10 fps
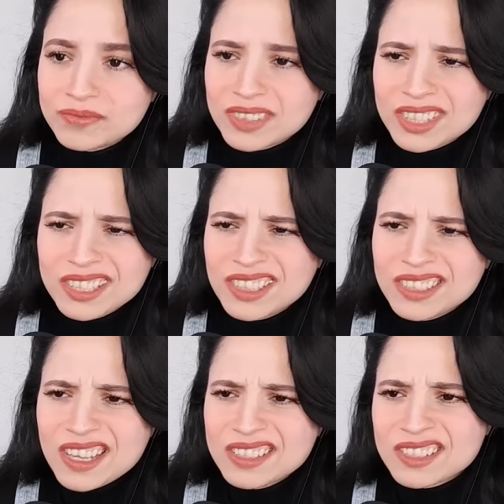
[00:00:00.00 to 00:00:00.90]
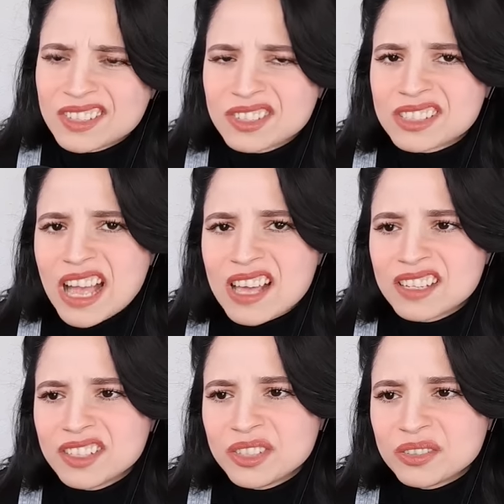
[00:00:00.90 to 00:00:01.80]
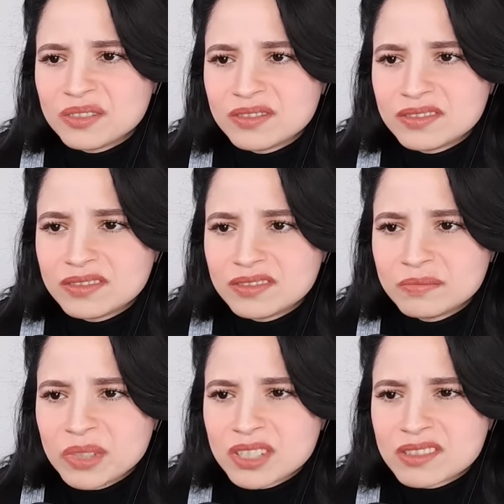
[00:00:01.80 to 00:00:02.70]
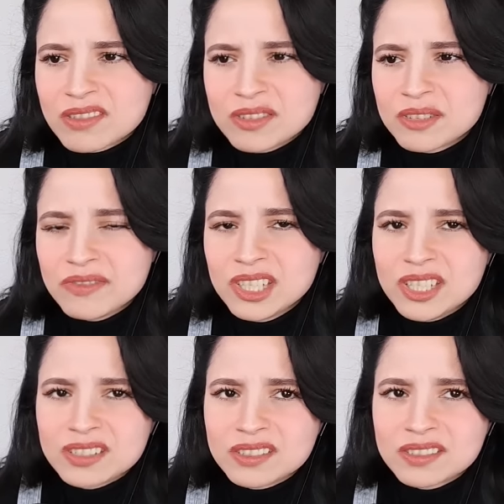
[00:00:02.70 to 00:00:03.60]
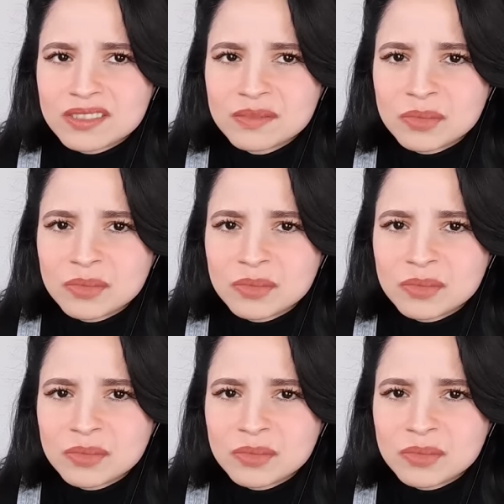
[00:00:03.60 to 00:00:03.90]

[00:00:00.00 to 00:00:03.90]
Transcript: That's just sad, you know, because they're civilians.